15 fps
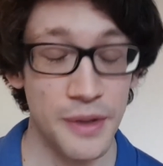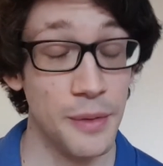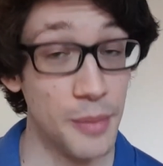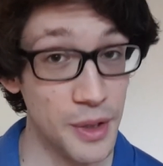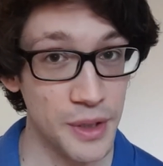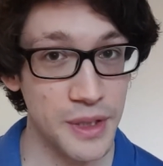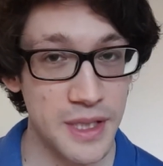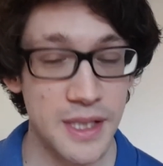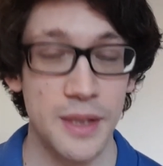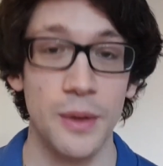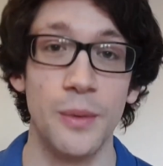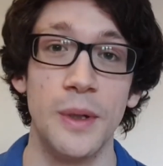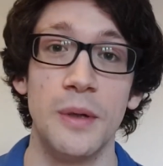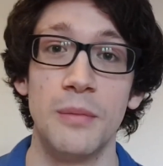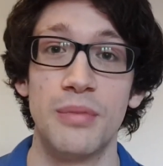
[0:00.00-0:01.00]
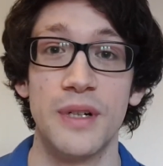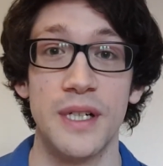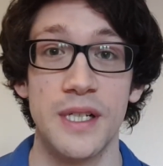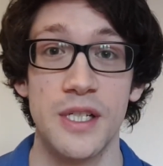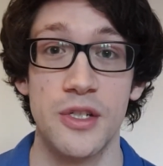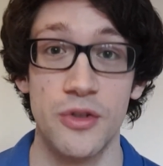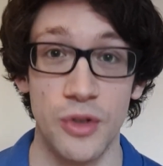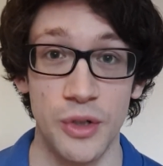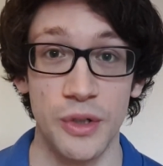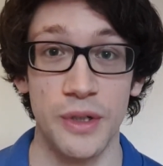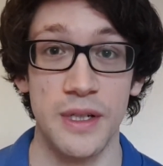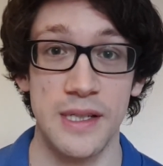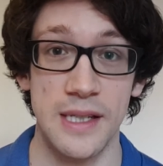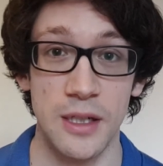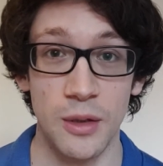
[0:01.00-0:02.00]
blocks won't be as strong
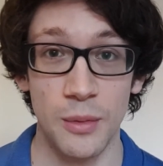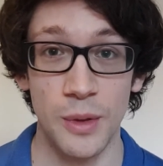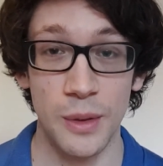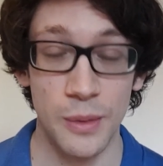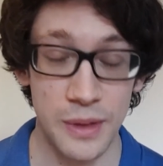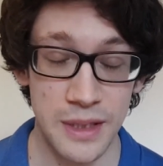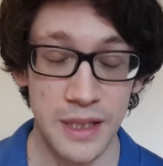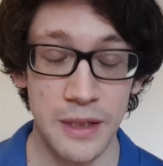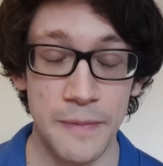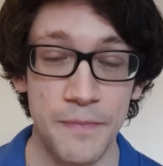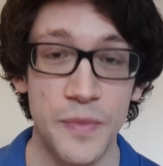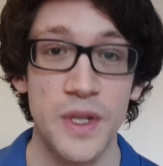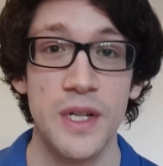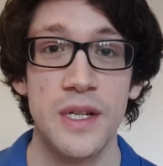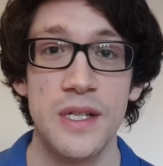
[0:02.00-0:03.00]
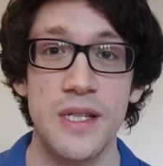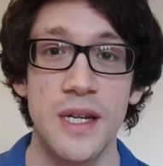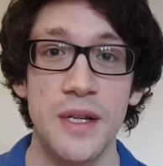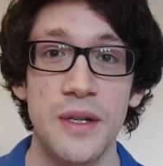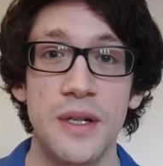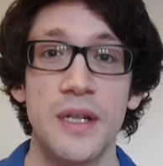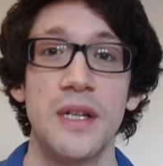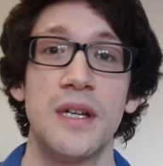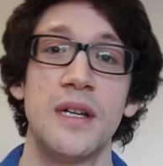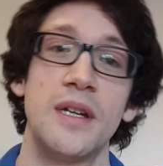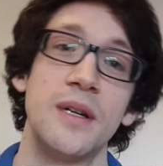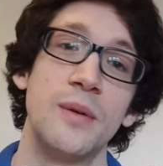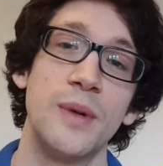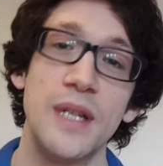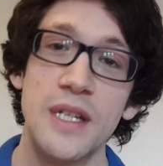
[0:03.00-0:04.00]
as they normally will do. So
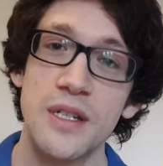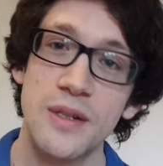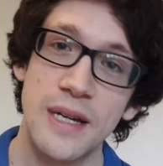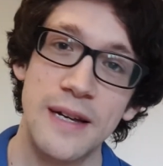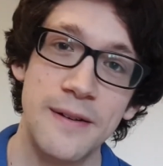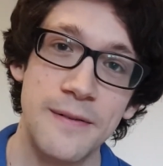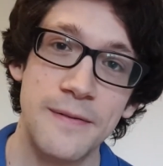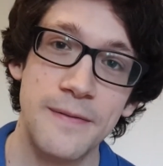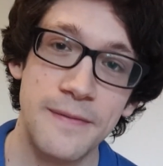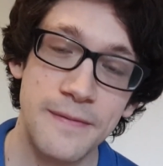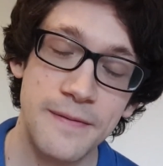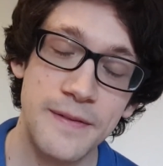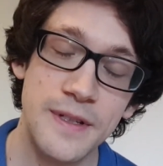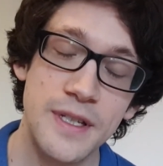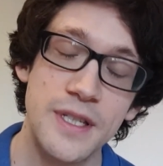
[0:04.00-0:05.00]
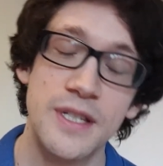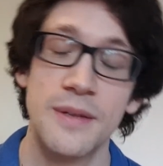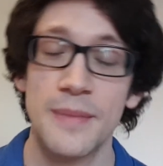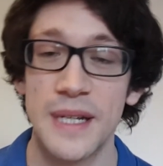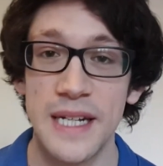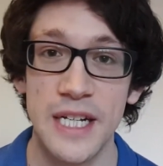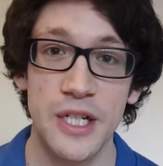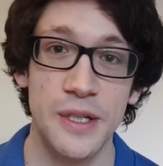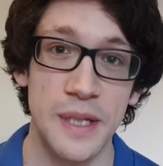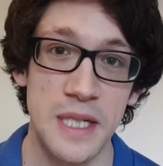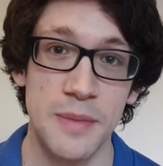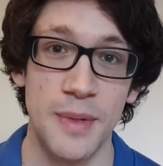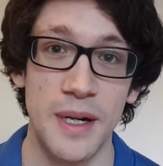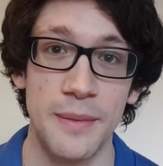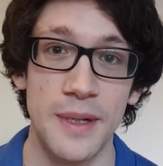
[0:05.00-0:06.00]
we're going to have some initial
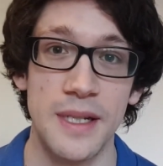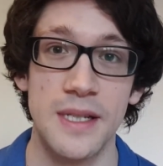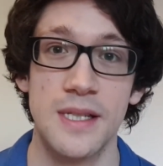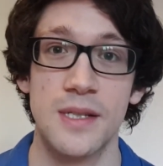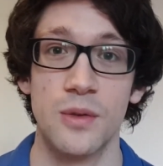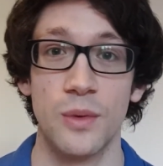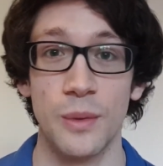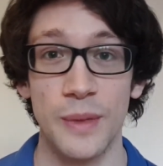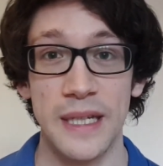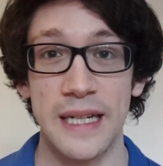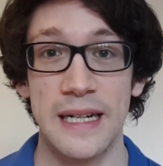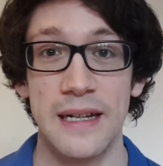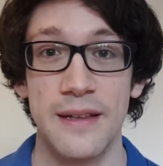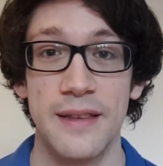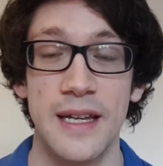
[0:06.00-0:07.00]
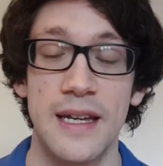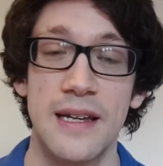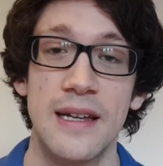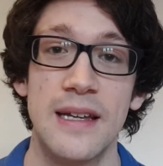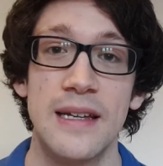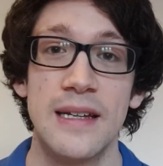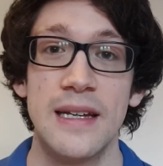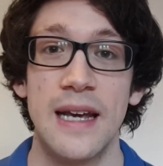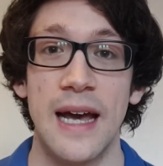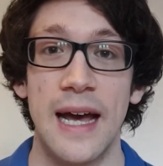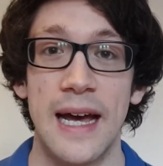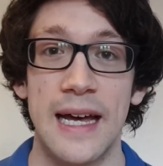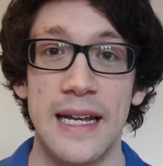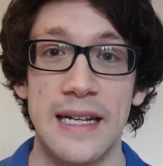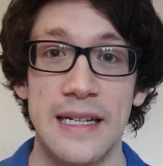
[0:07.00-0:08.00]
experiments when we get out there,
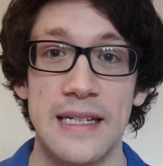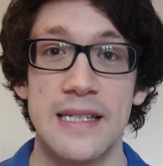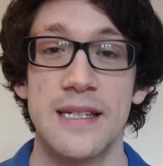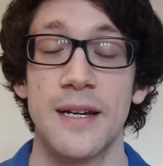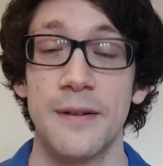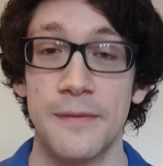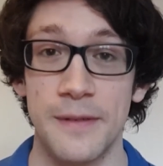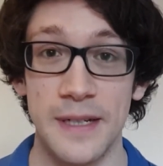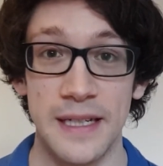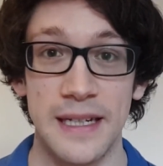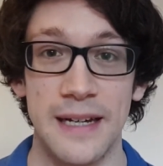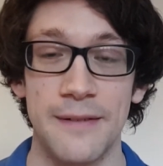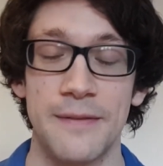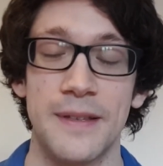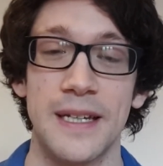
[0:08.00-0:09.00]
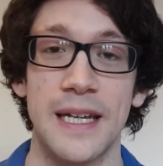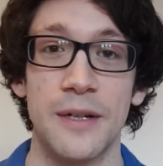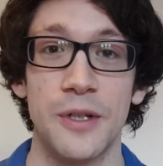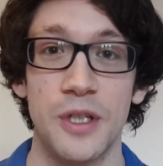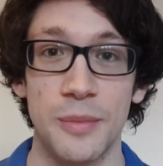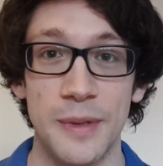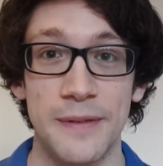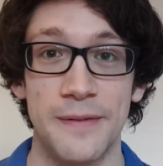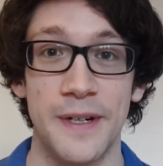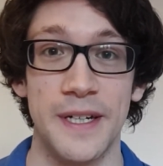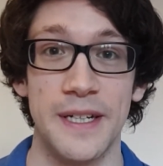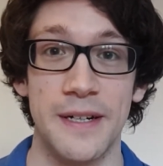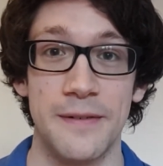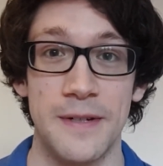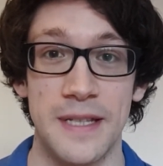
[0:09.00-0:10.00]
and hopefully everything else should be fine
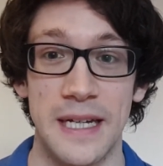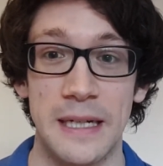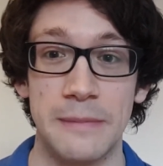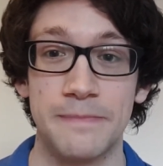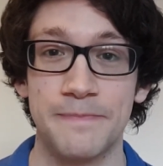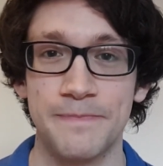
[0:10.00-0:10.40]
after that.